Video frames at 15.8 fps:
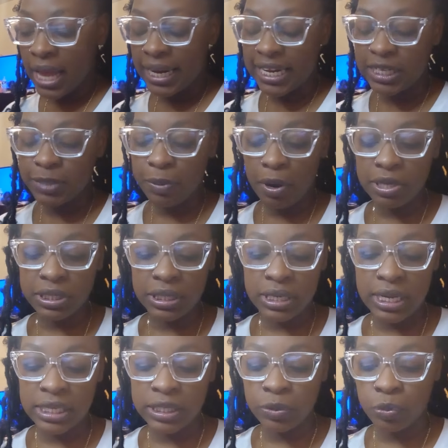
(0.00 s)
This person
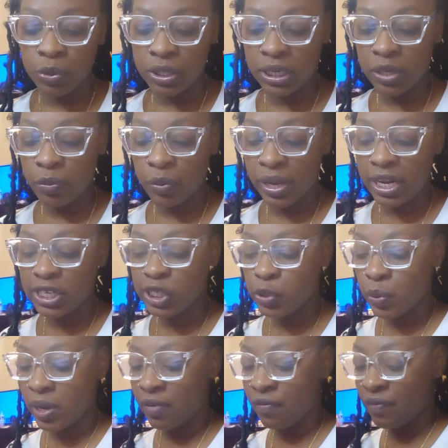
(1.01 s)
is really ready
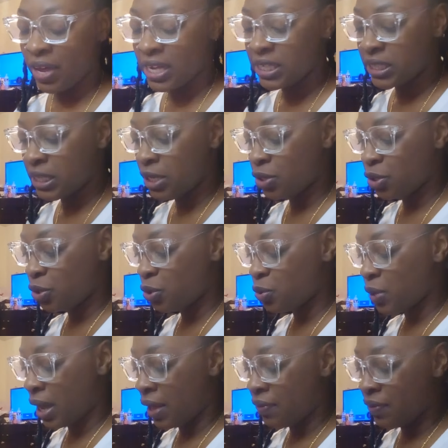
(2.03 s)
to invest in
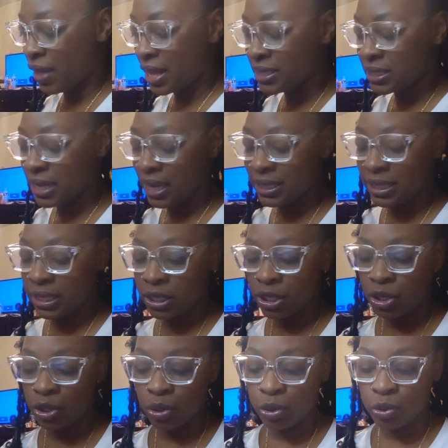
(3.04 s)
you, and that's like the
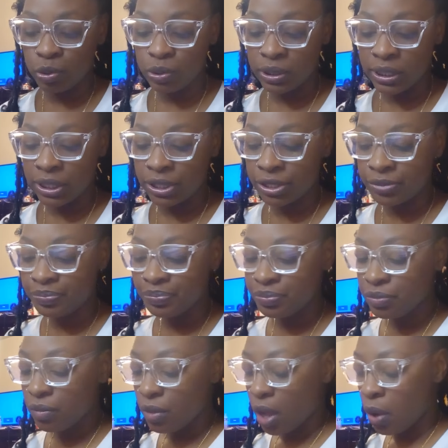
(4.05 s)
good news here,
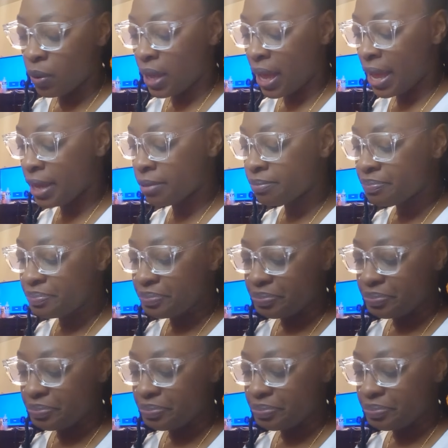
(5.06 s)
okay?